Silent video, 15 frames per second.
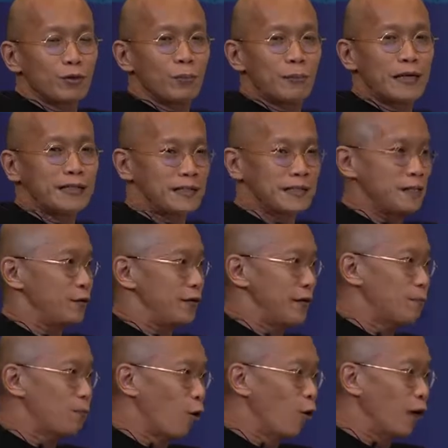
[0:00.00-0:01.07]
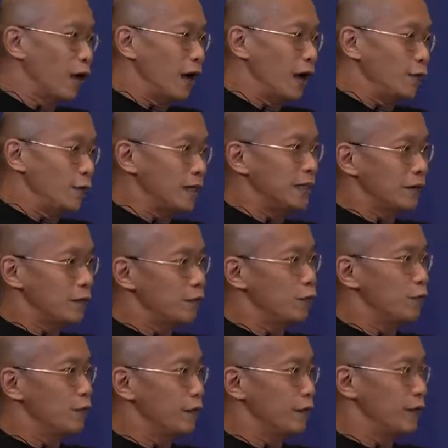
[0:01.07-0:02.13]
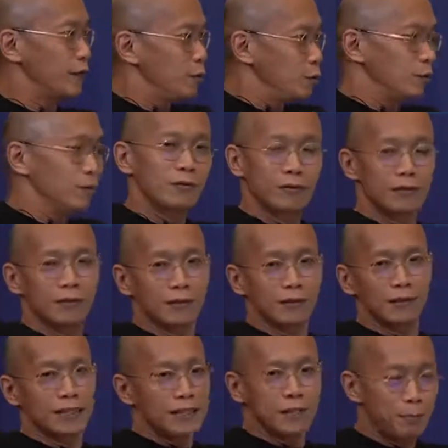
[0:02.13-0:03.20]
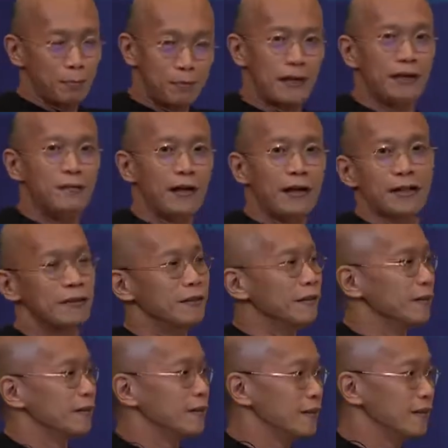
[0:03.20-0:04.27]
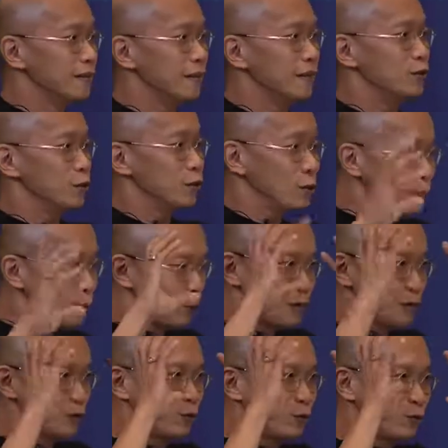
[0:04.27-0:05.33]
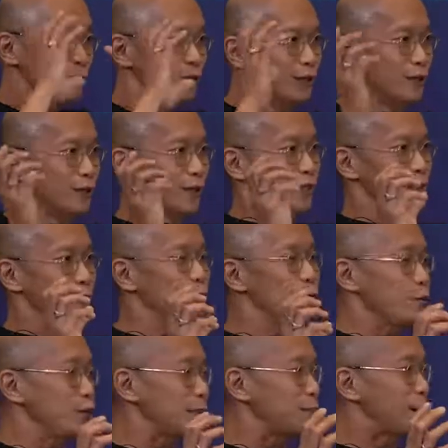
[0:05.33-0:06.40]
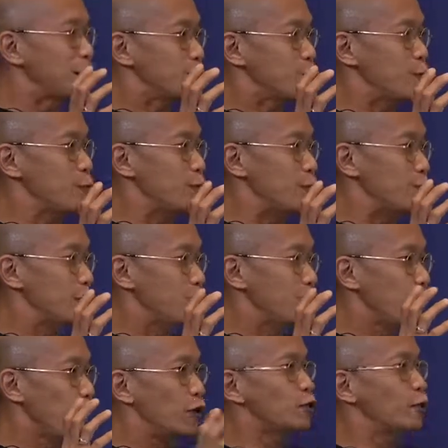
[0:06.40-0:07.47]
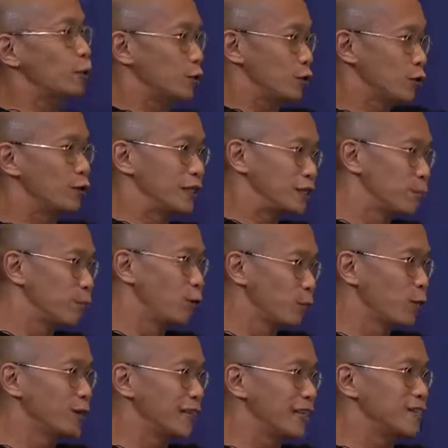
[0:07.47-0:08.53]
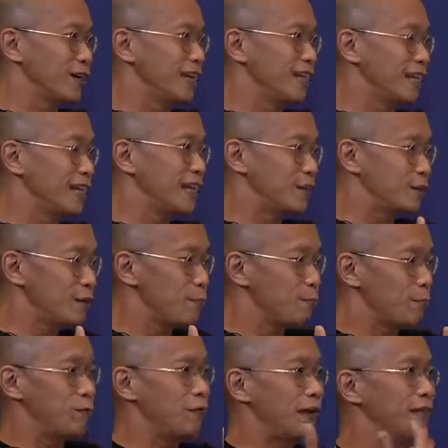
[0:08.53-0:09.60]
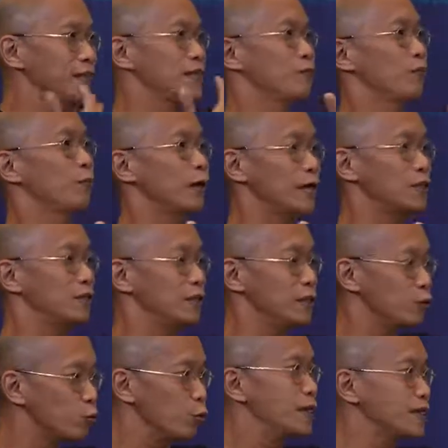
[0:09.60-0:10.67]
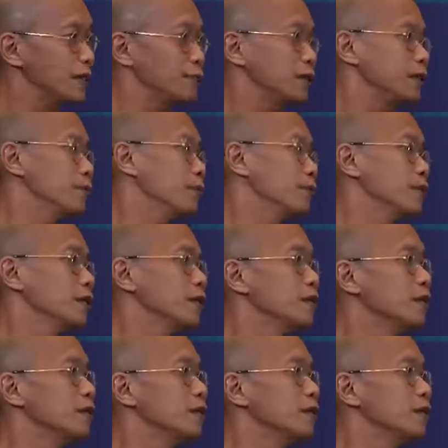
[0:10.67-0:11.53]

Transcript: you pay 6 ringgit more and you earn 100 over ringgit. I mean, It's perfectly fine. Right? So don't be so. Sometimes we focus more on the small things, right? That actually prevent us from actually doing something about it.